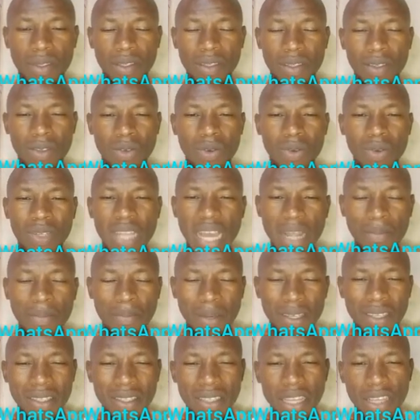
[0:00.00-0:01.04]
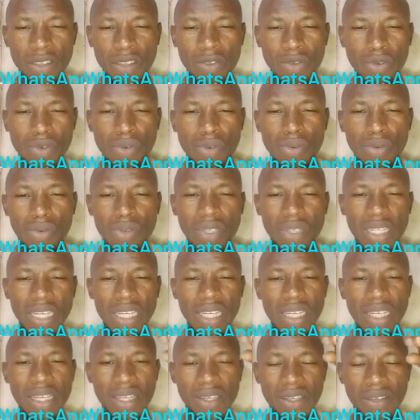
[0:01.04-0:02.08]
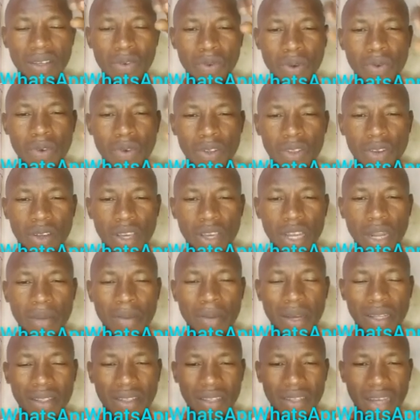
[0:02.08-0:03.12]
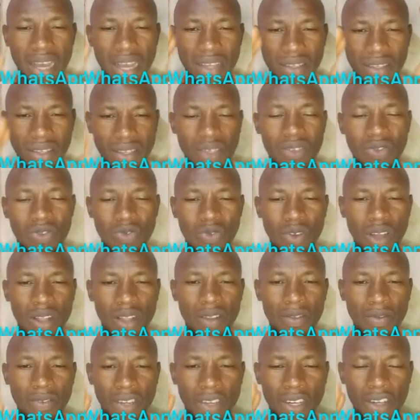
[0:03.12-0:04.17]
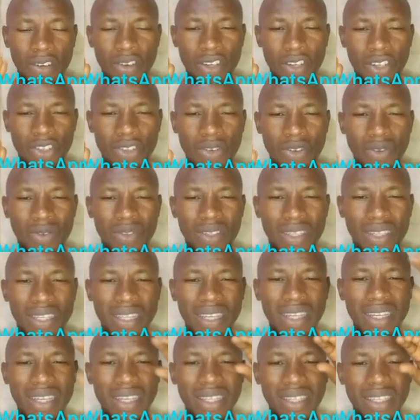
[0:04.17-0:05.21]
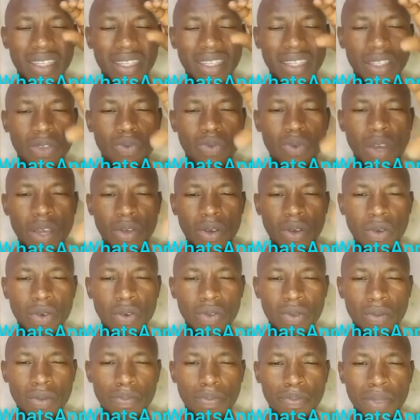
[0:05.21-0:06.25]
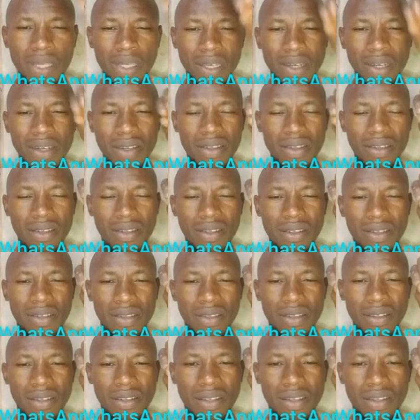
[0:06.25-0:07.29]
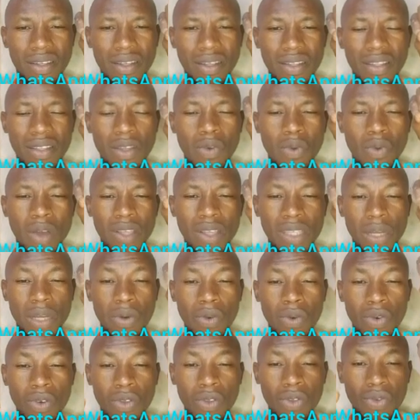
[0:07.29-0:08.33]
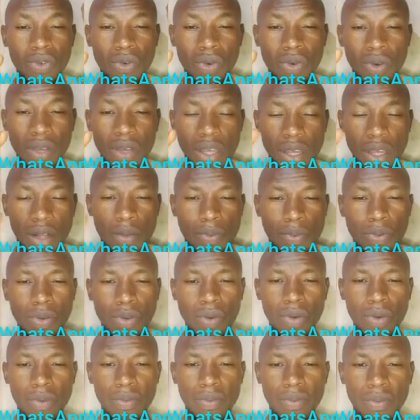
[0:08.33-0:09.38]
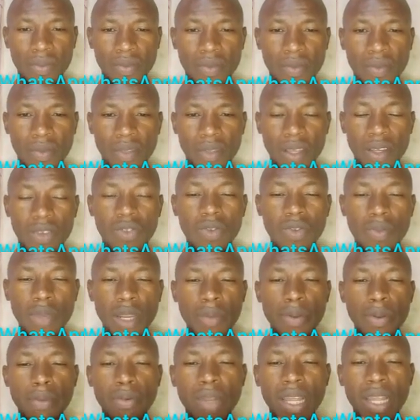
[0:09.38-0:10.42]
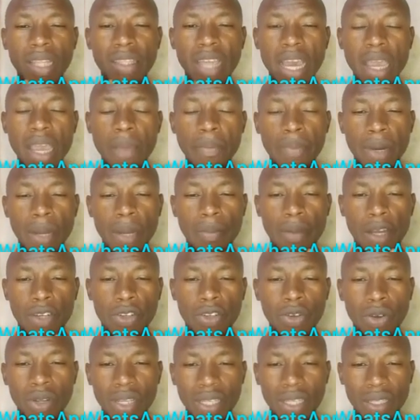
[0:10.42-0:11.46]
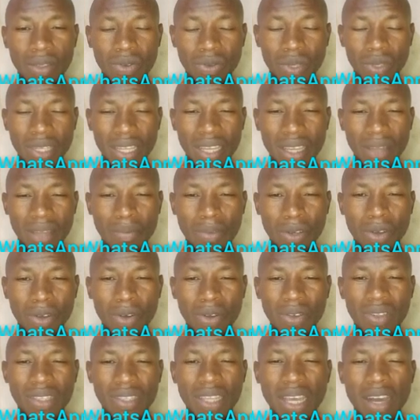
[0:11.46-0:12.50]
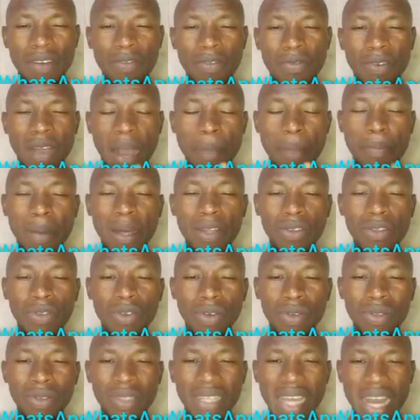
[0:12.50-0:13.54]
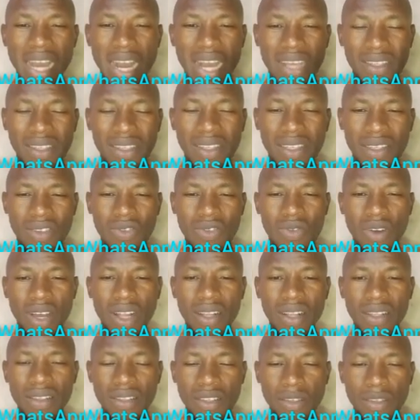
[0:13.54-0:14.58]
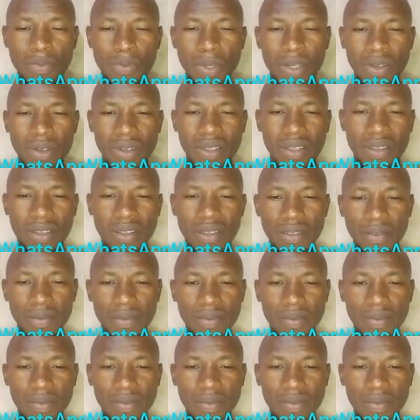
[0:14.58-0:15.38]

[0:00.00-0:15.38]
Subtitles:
So that person that is good, when we're talking about the ancestral veneration, this is where you're going to pick the ones that are going to help you. So many people are dying prematurely today because they have abandoned their ancestral spirits.